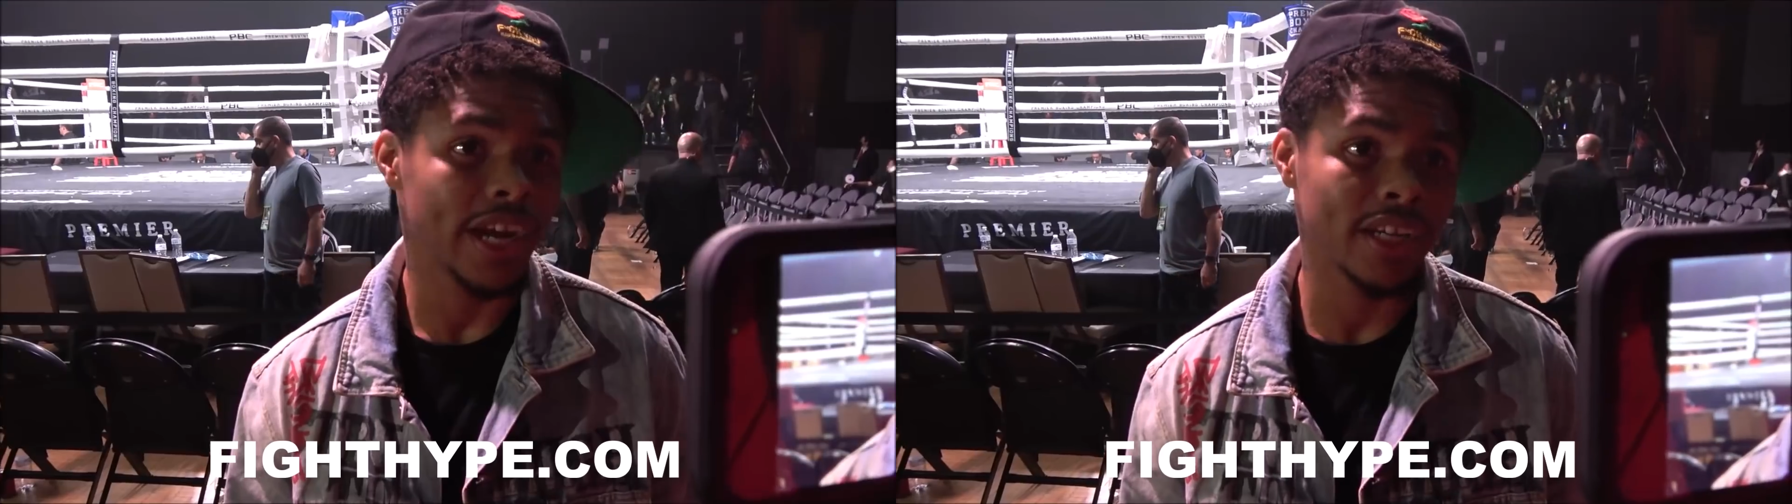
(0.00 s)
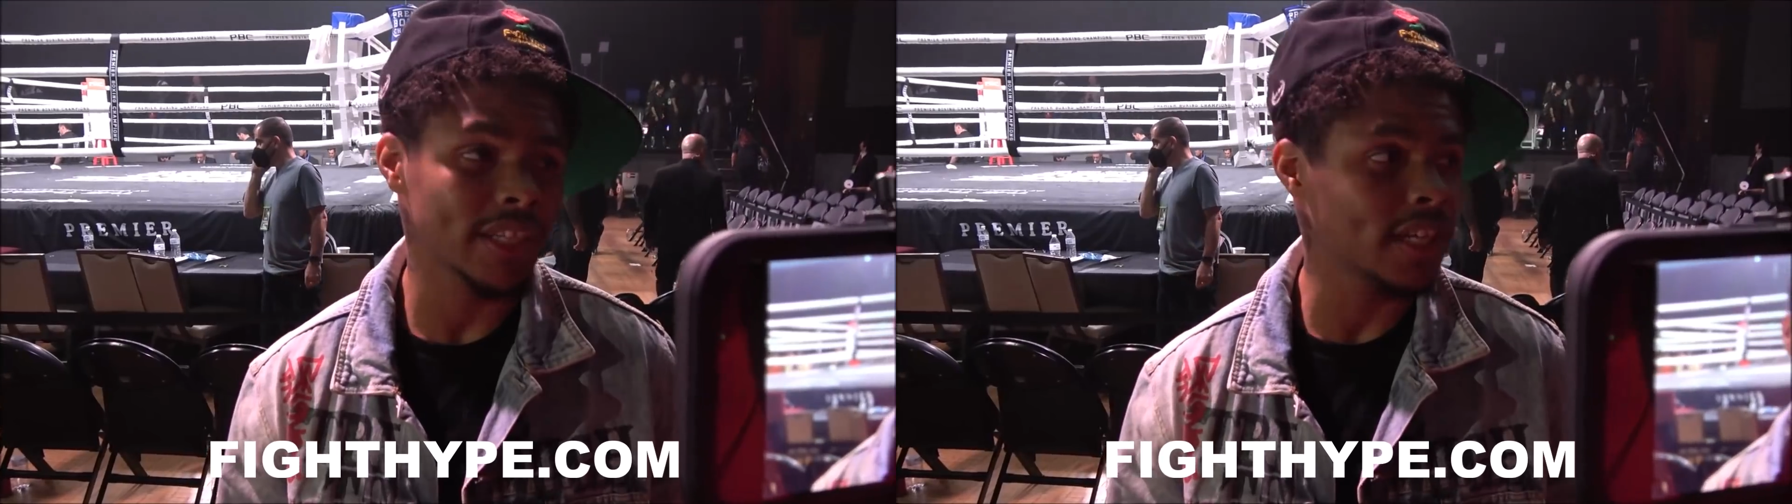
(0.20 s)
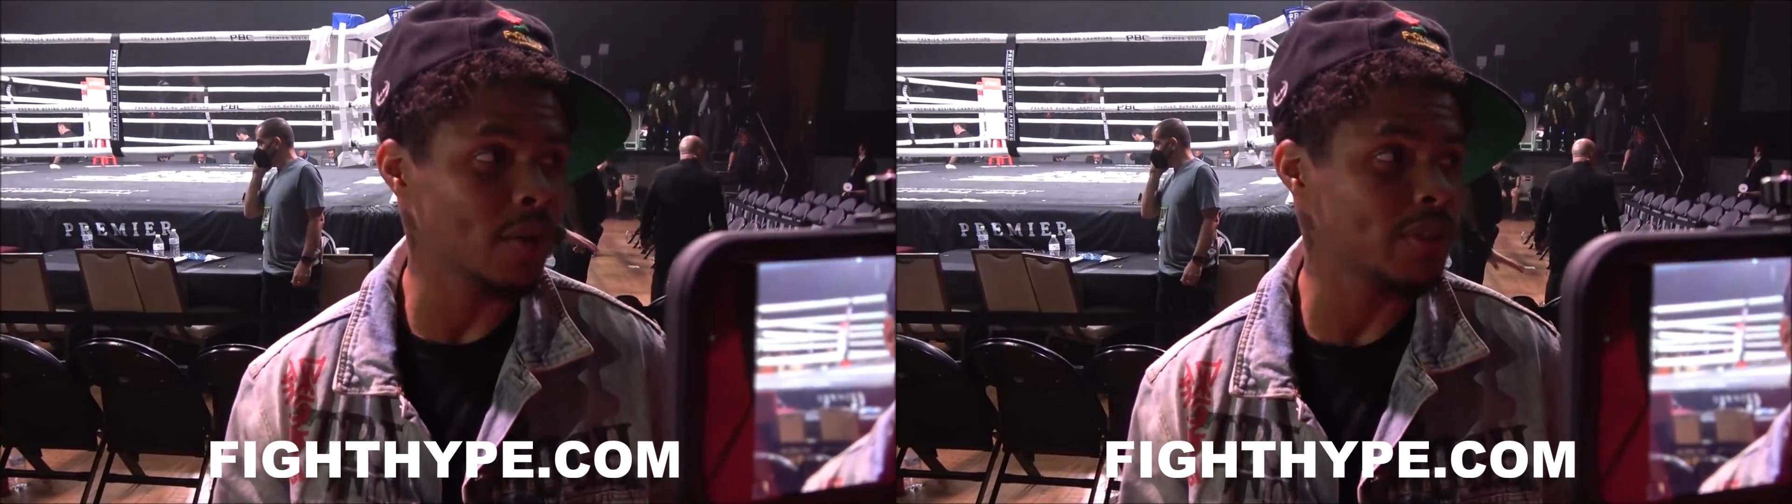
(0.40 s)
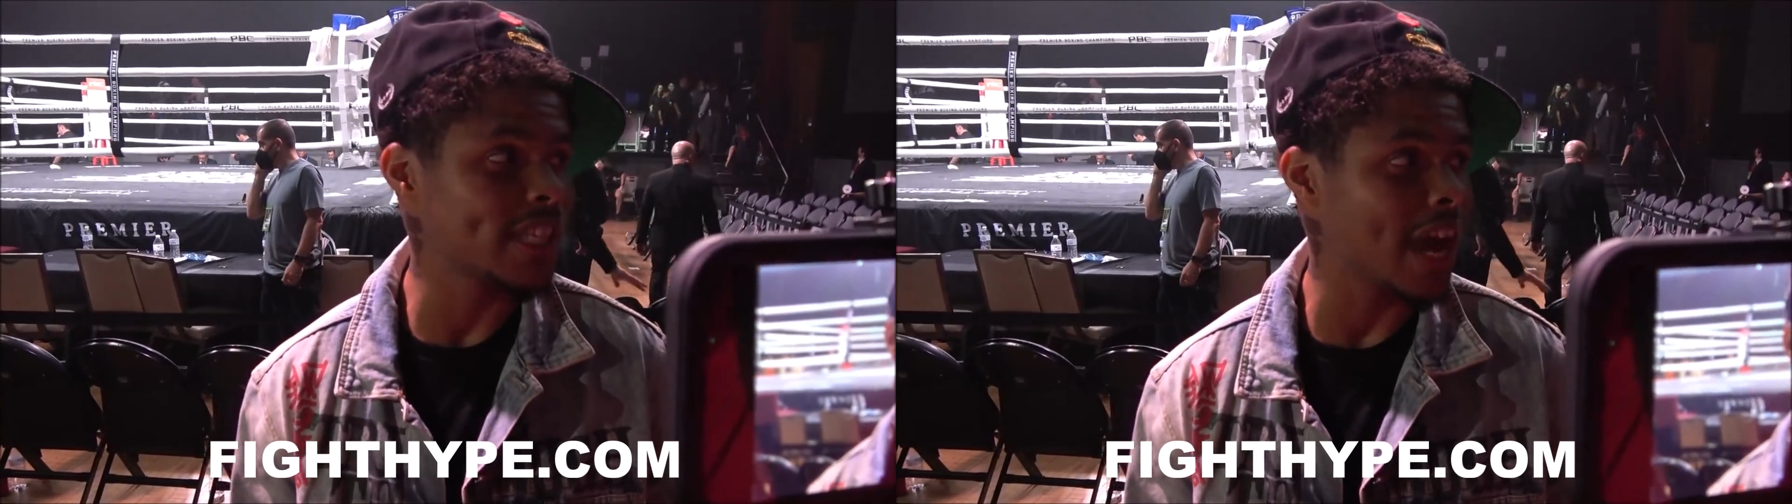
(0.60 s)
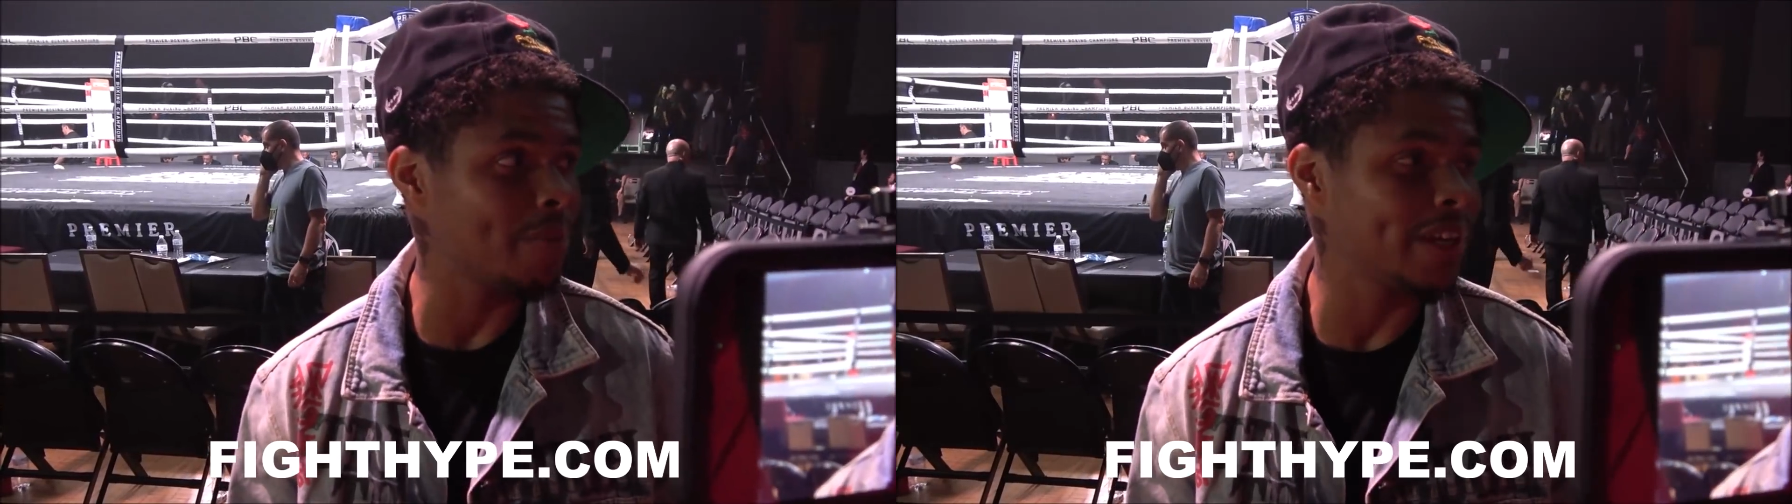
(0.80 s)
everything comes with
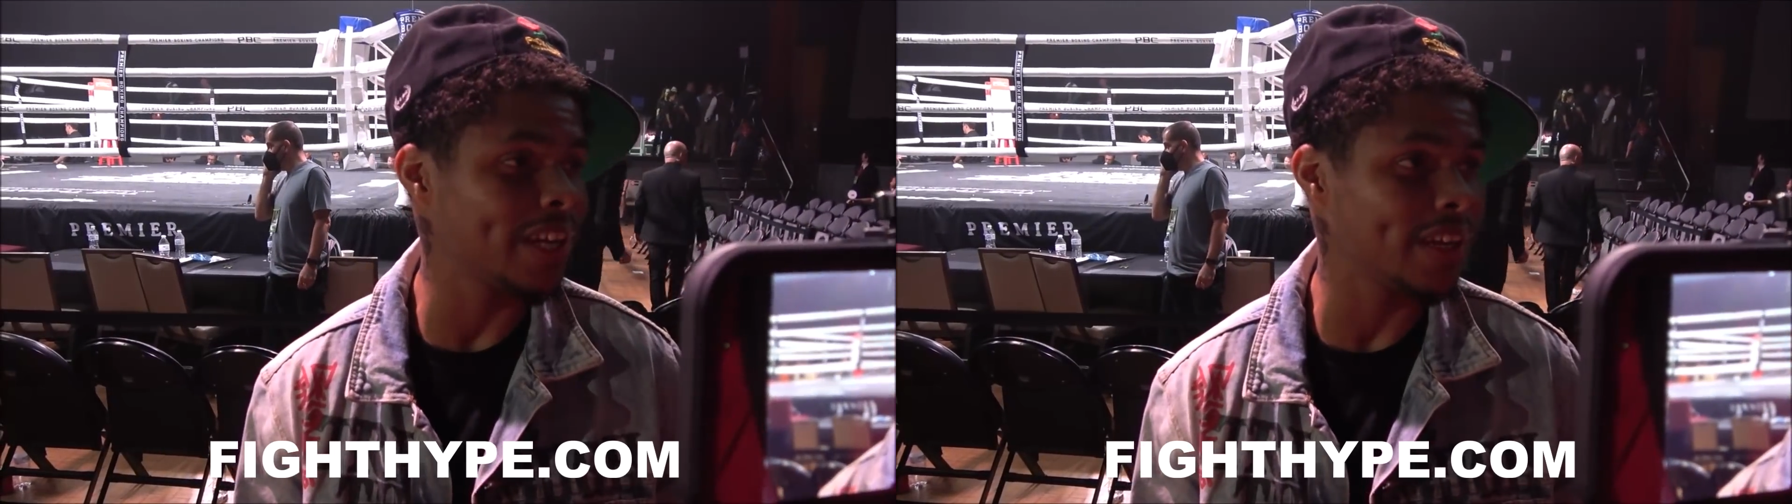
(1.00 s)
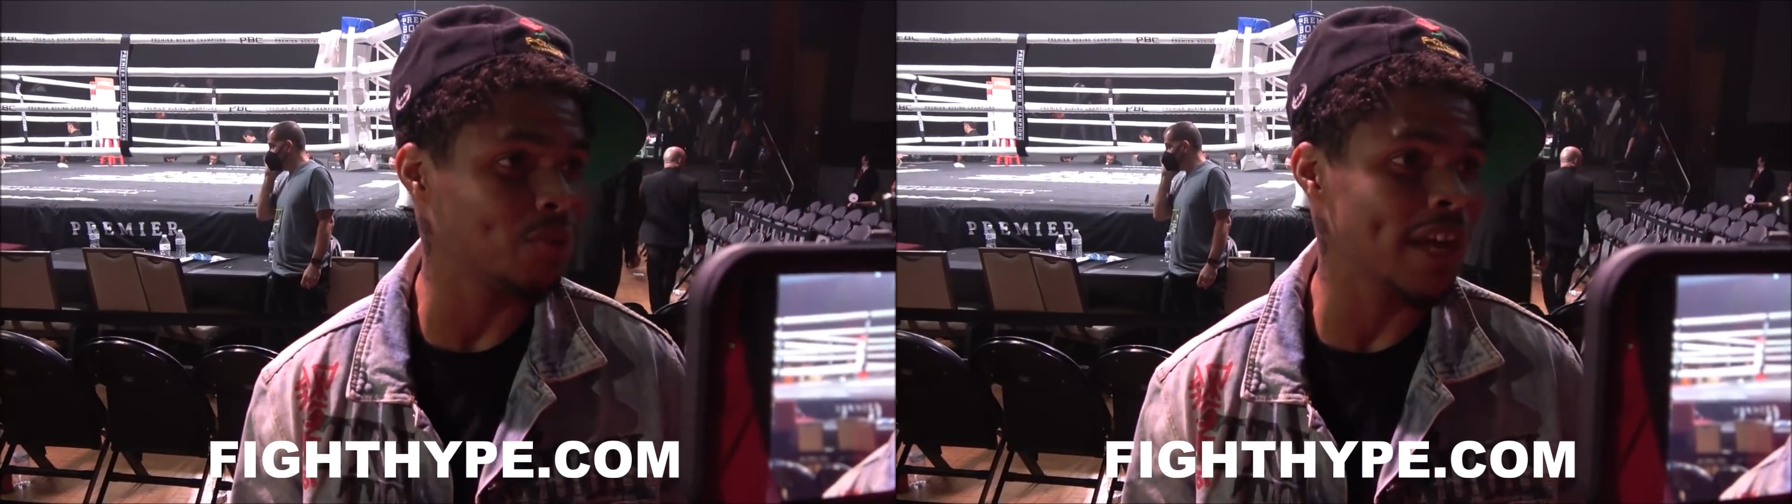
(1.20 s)
time, and then